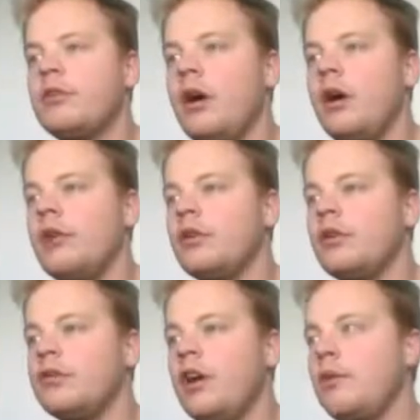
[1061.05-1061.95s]
So you
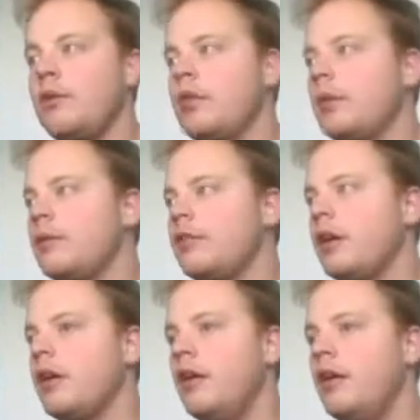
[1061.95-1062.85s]
can chat with them and
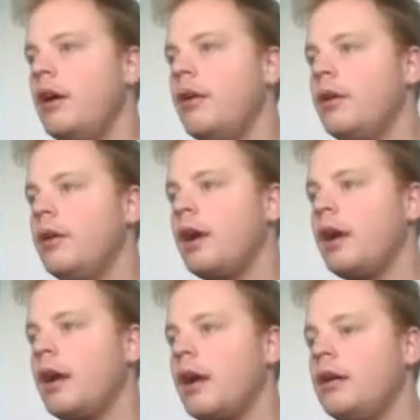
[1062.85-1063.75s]
say hello.
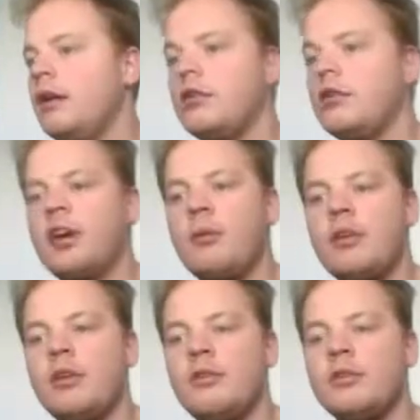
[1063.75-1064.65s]
And you can chat
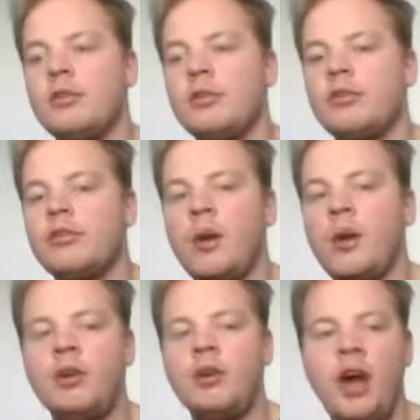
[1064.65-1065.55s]
with individuals.
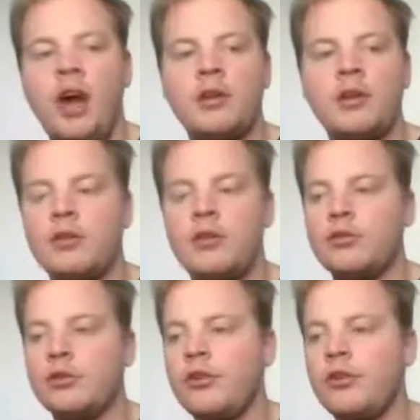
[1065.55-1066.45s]
So when you chat with
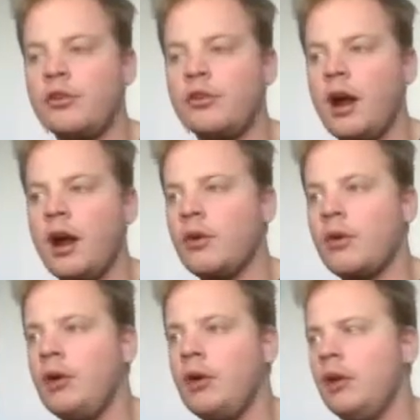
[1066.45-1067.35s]
individuals, that is not
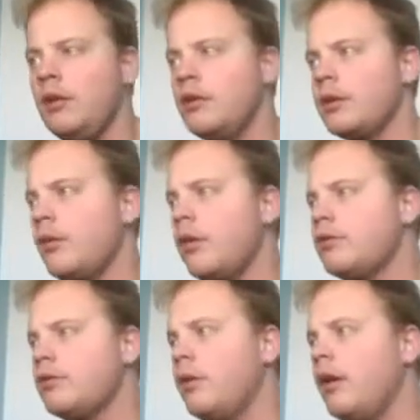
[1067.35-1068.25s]
recorded in the
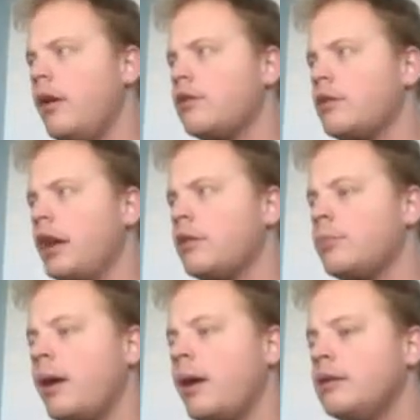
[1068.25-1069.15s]
recording. So all that chat is
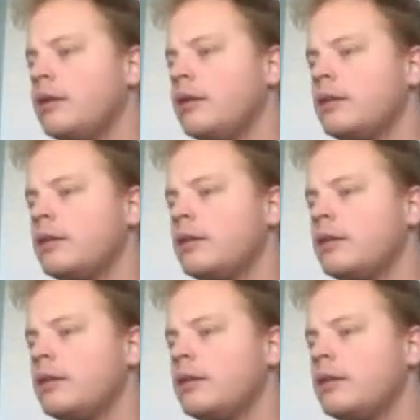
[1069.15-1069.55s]
private.